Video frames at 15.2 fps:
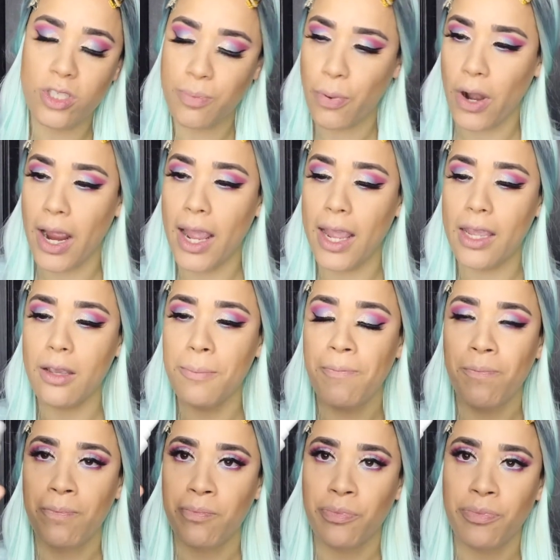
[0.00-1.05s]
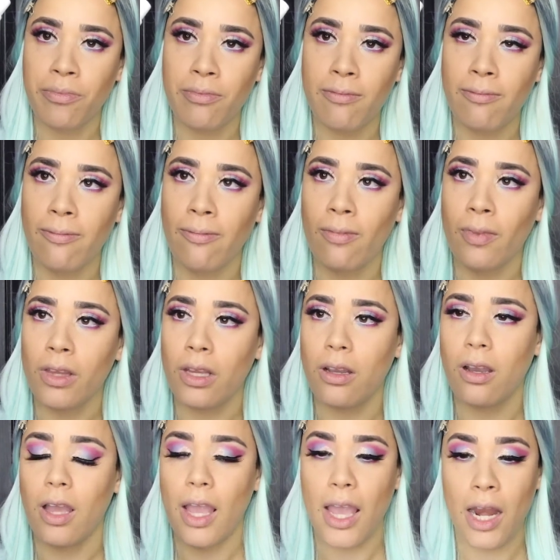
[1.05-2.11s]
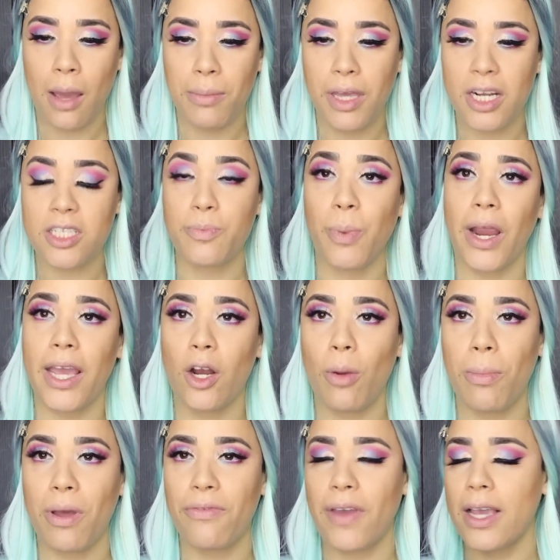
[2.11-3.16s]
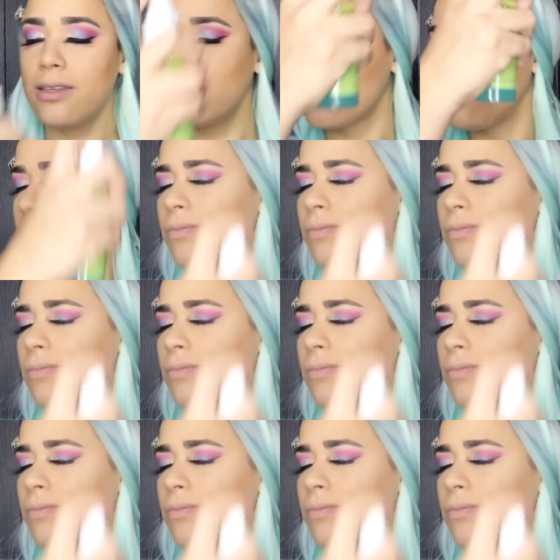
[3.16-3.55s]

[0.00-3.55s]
Spray, and I'm gonna spray it on my face.